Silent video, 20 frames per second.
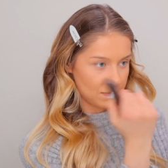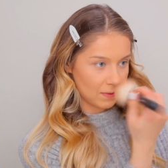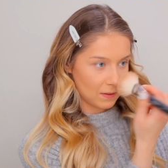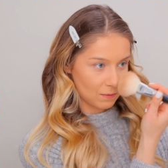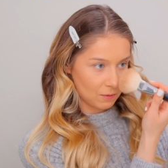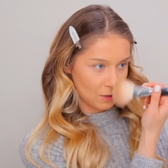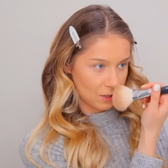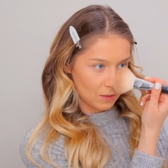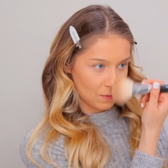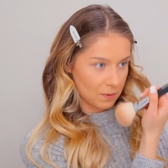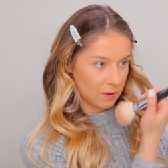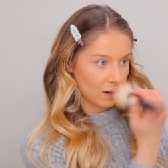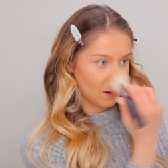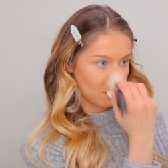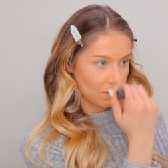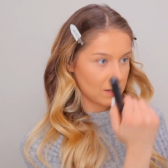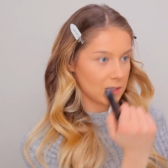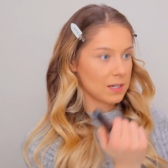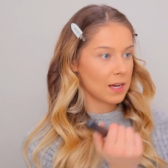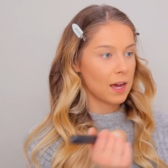which is what I
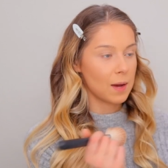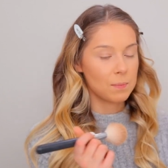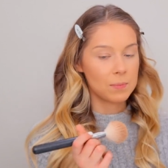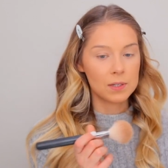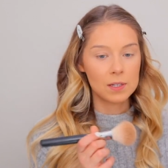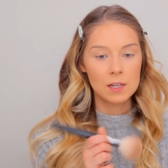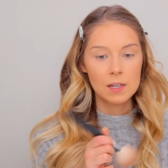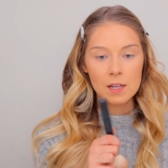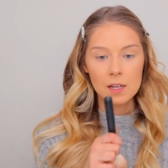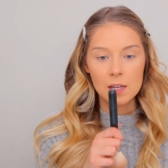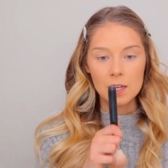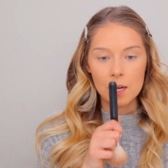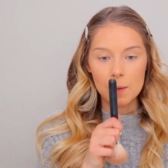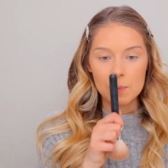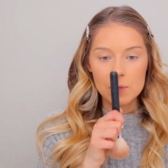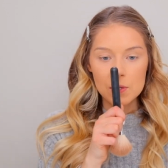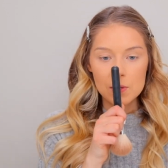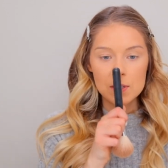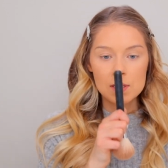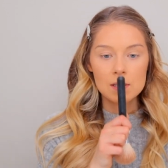want to happen.
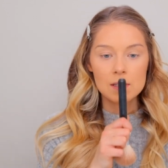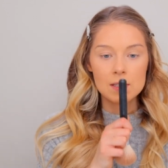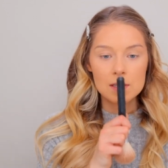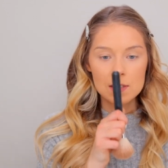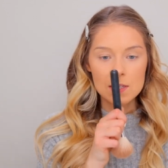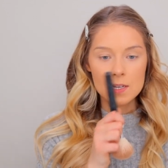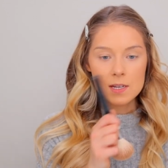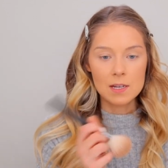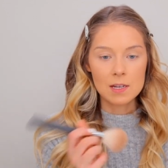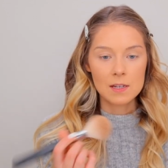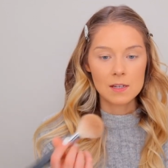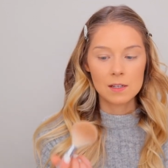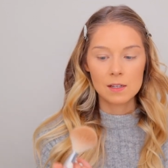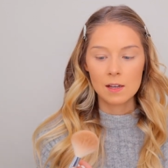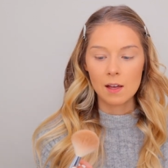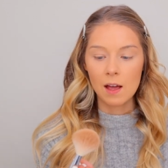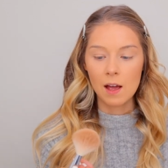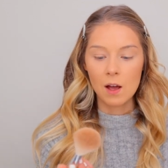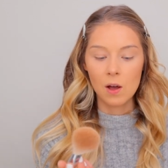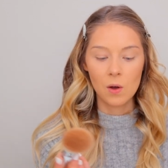But you can see
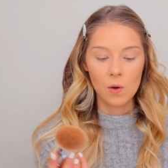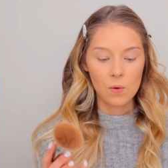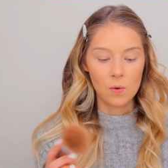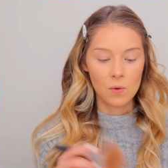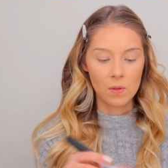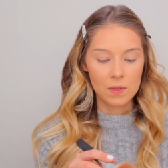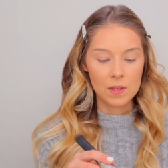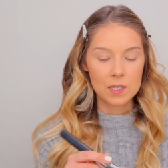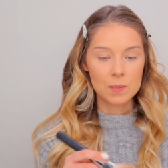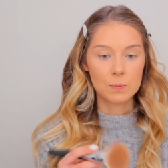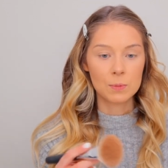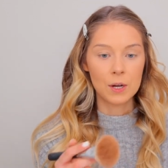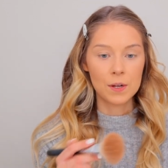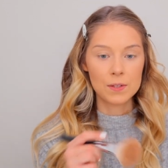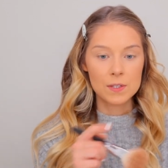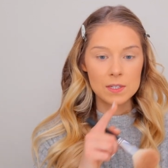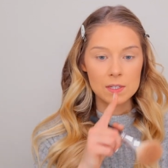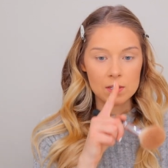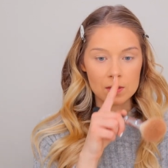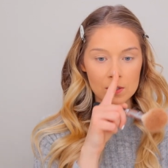how this
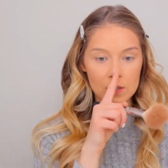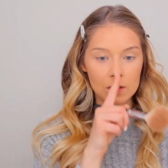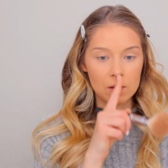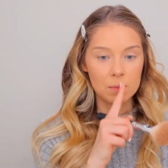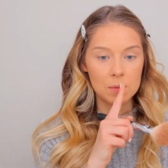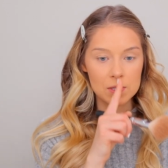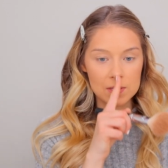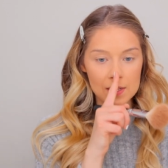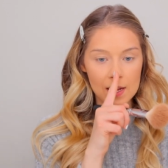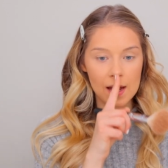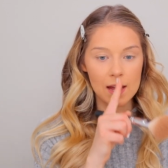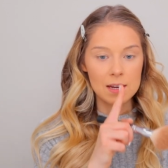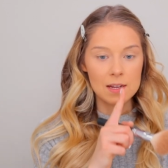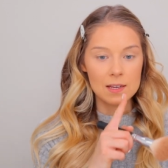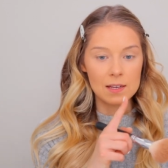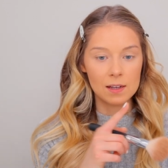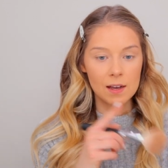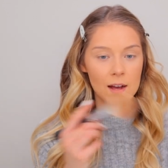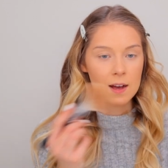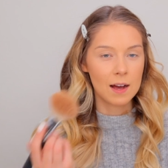bronzer is almost
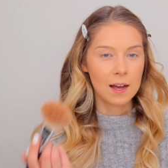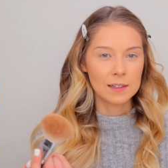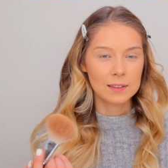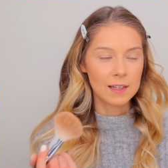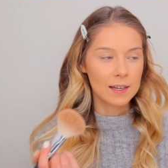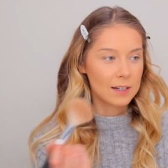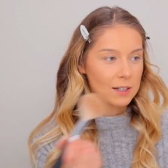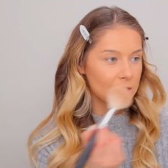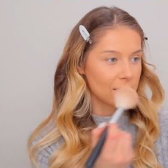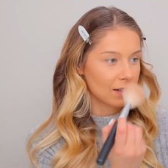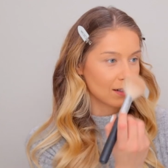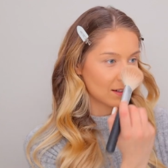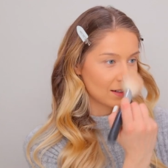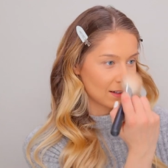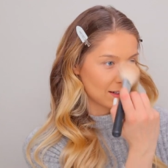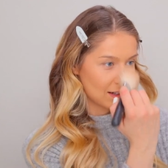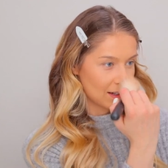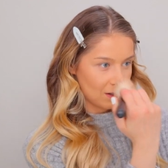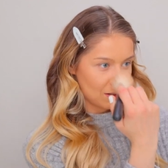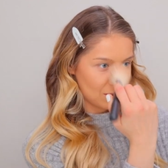adding a highlighter
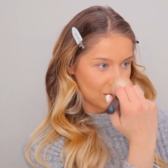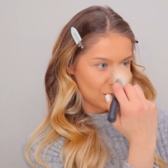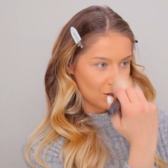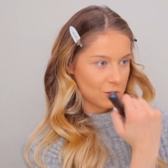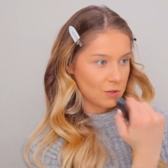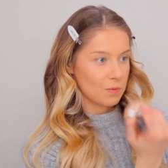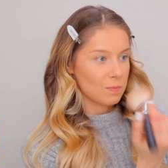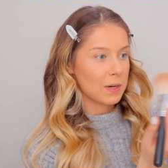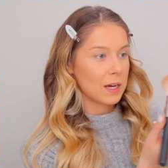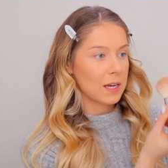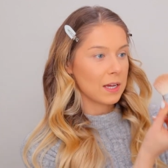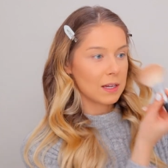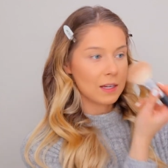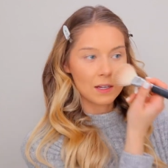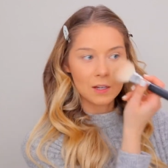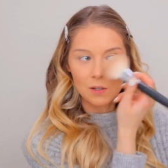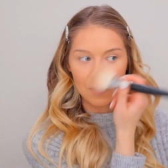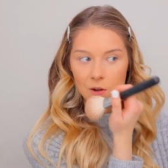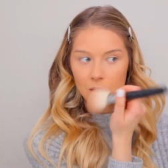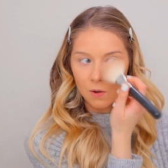to my
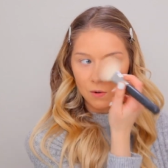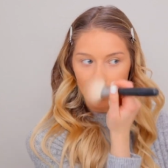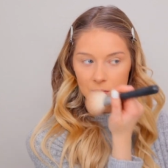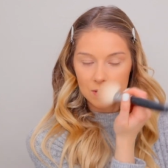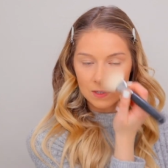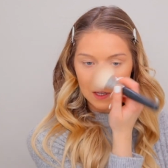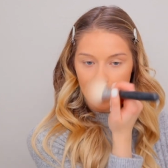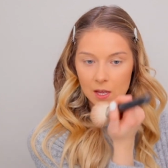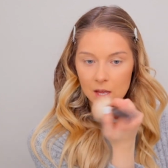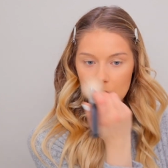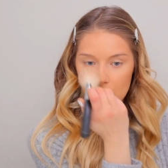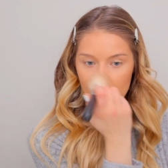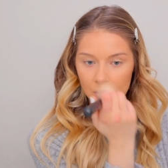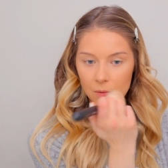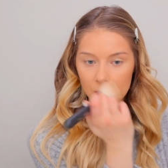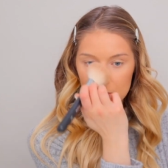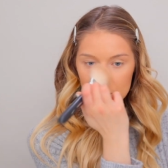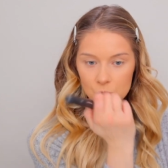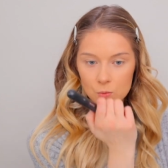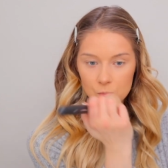nose,
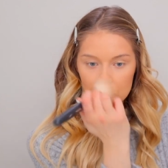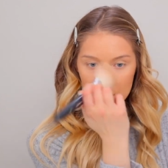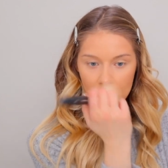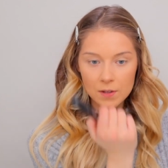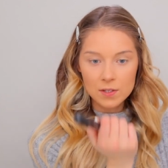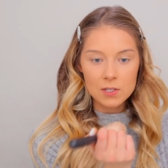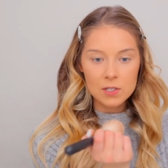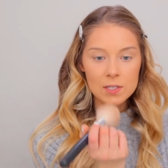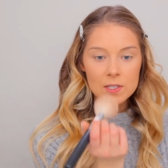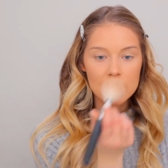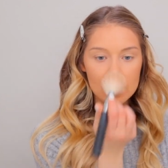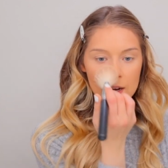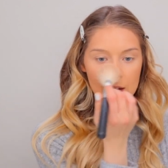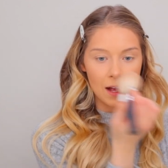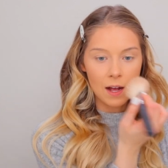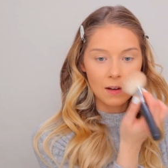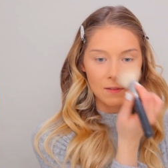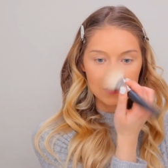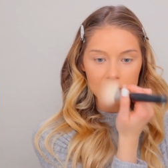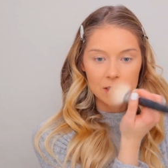which bronzers that
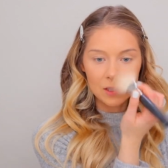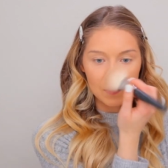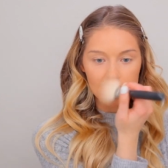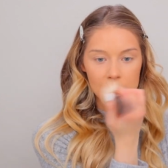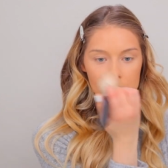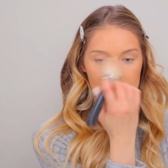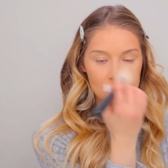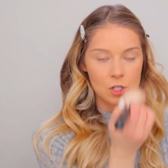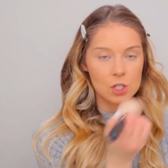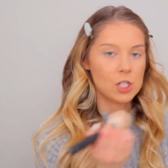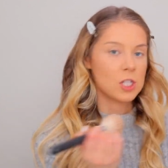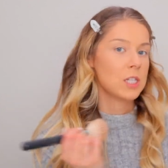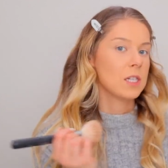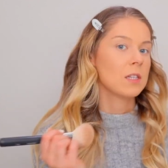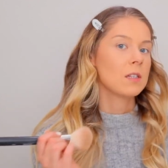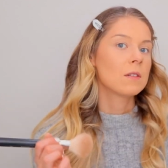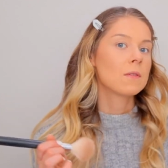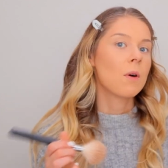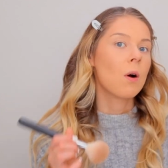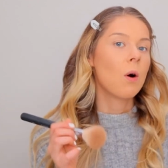have a little bit of a
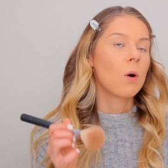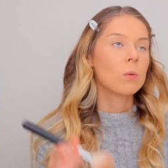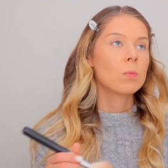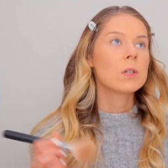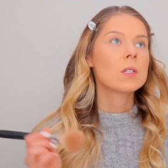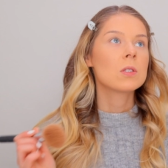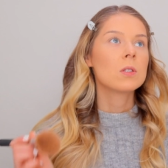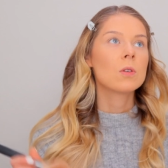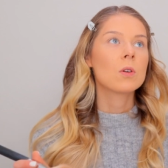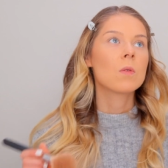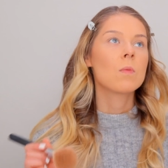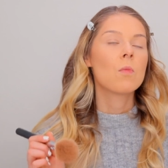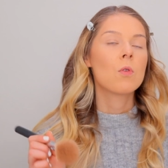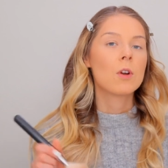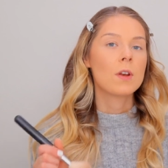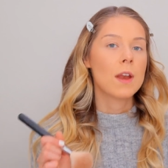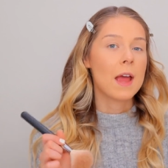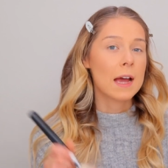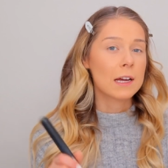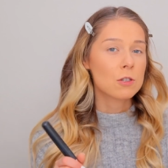sheen always look
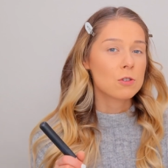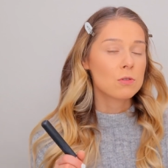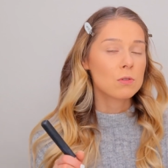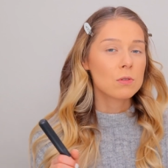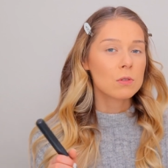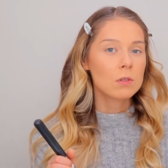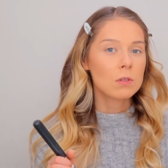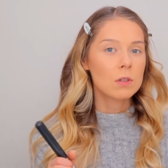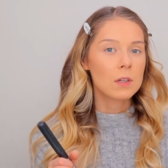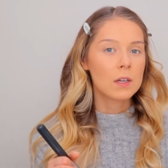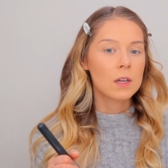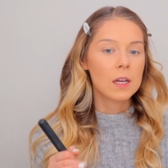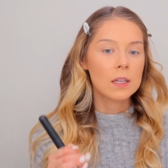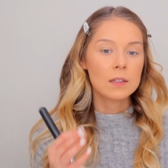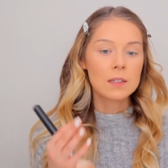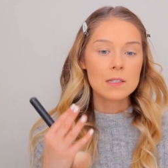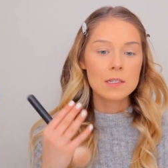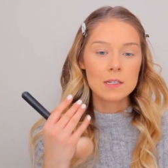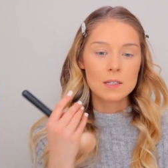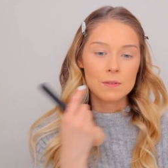more natural, at
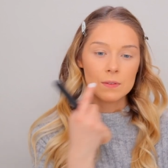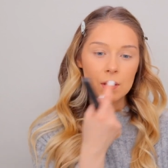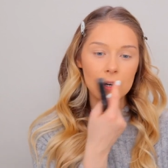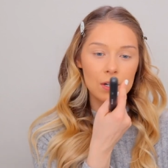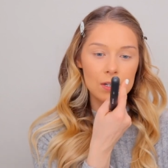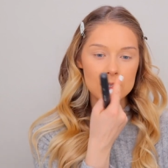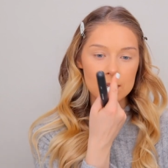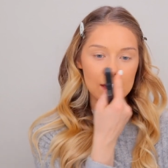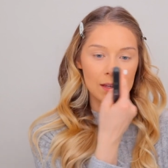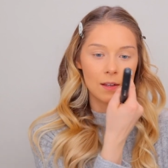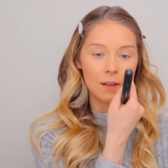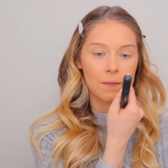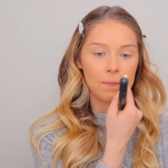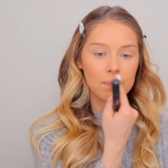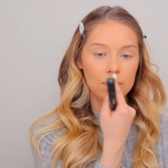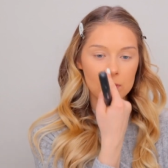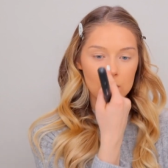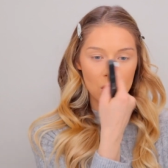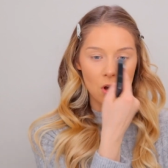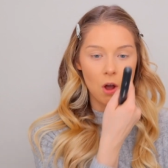least as far as like
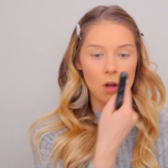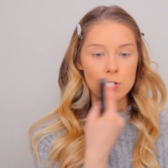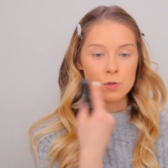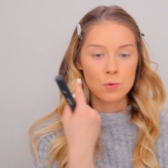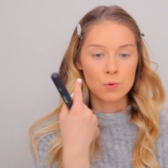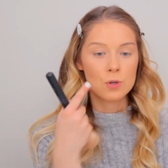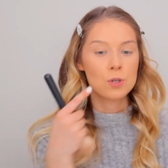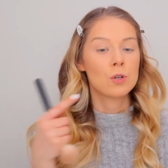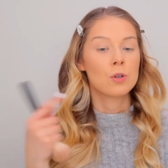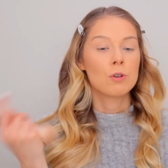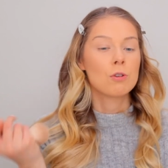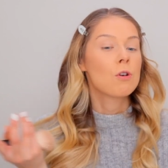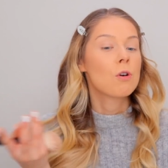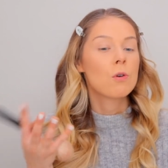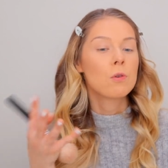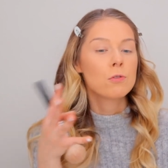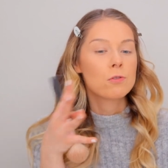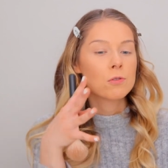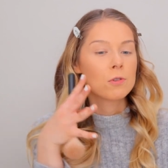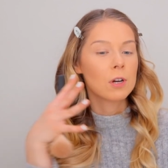contouring your
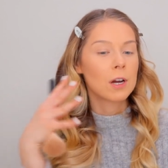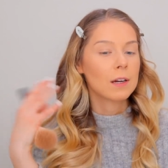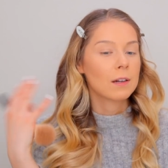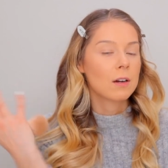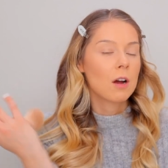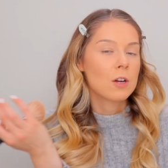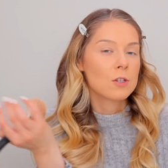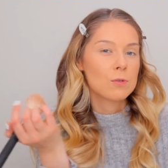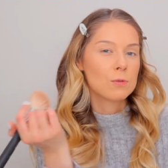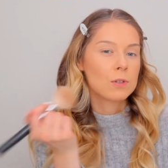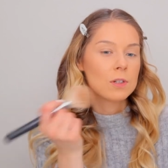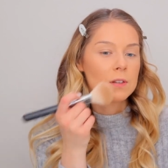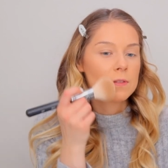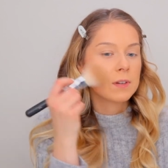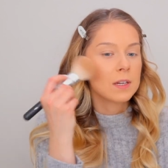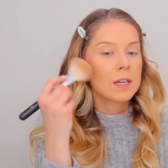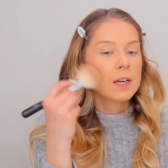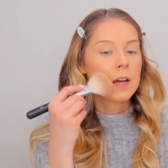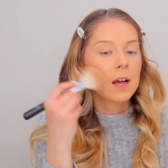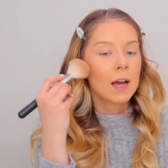nose or contouring of
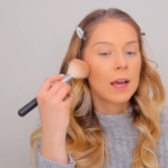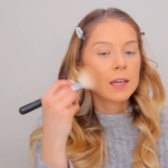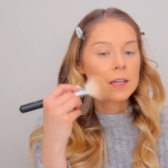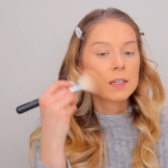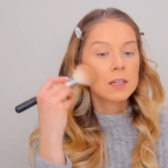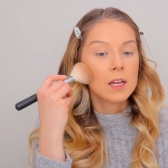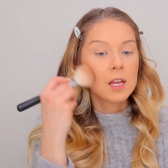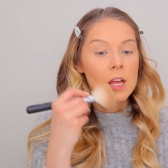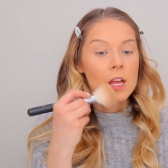any kind,